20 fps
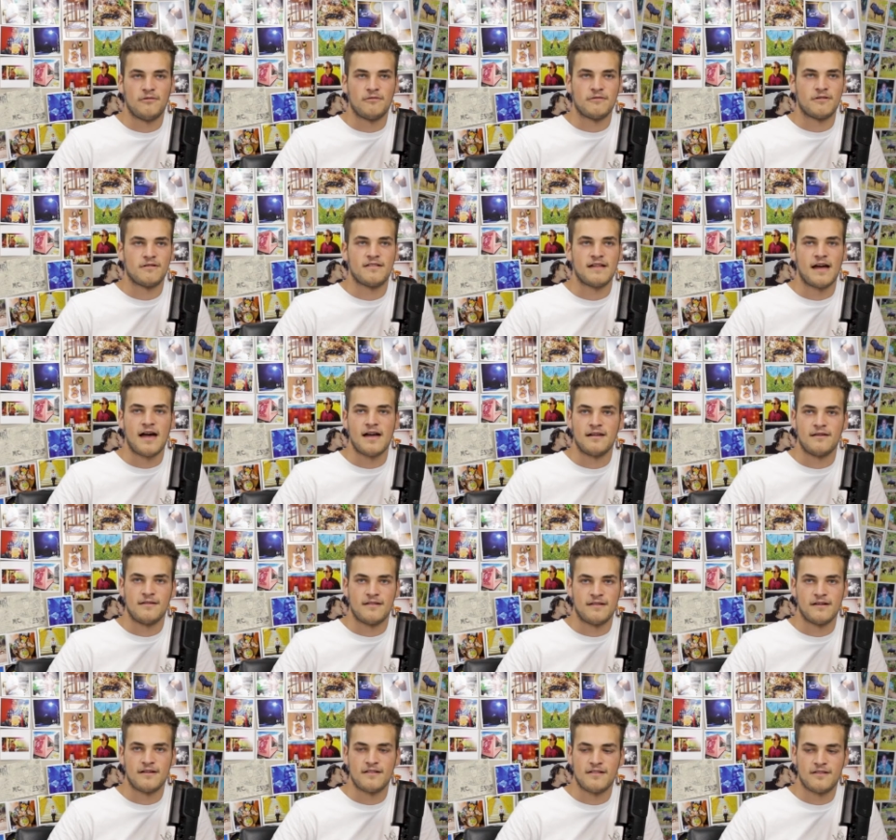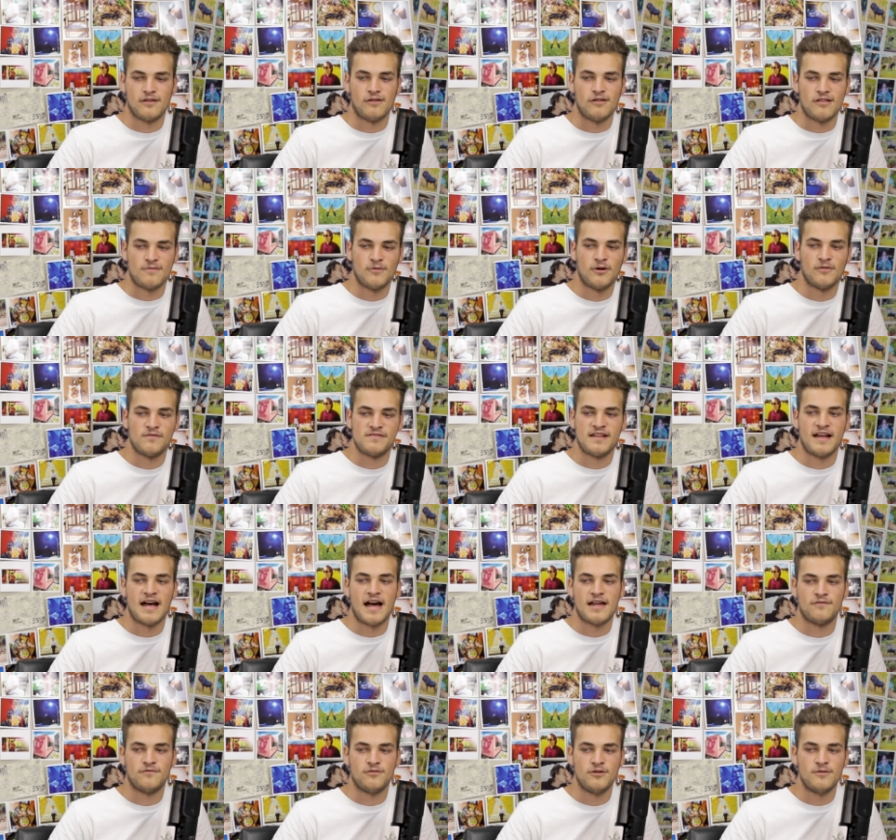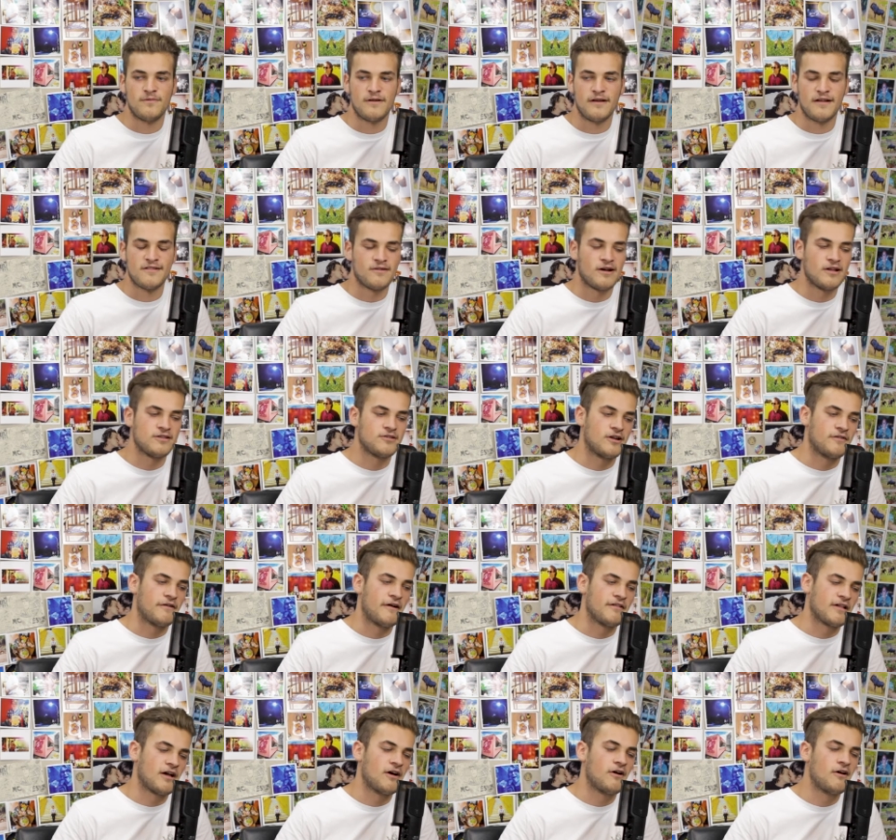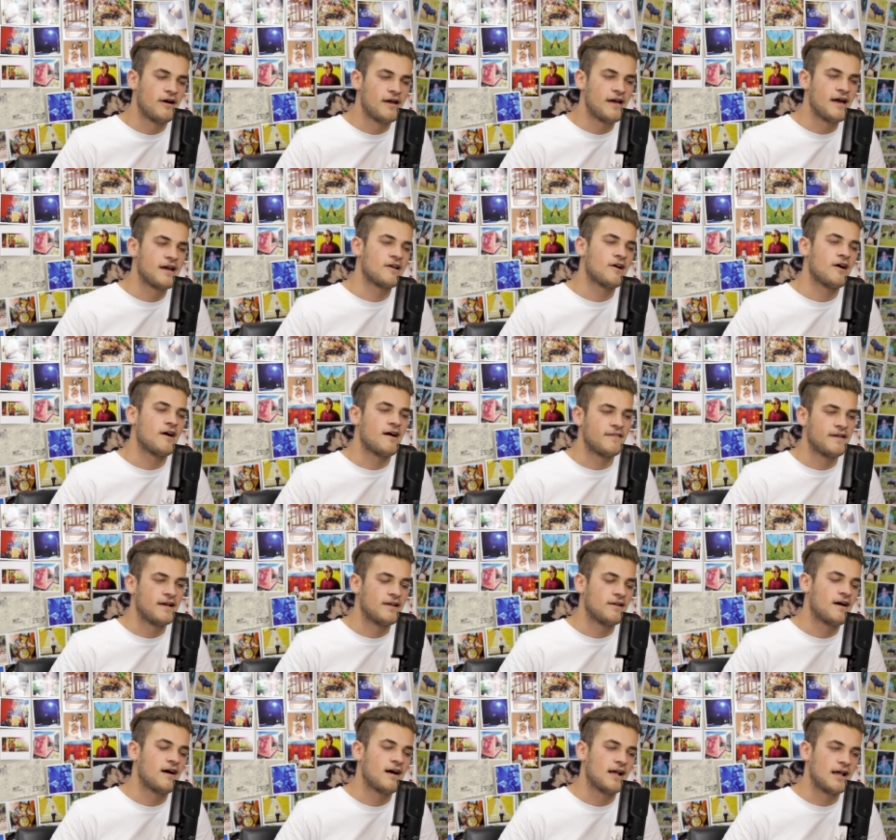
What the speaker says: not saying it as an excuse, but obviously I had a few beers. So I turned around. I was like, "Oh yeah, go on then."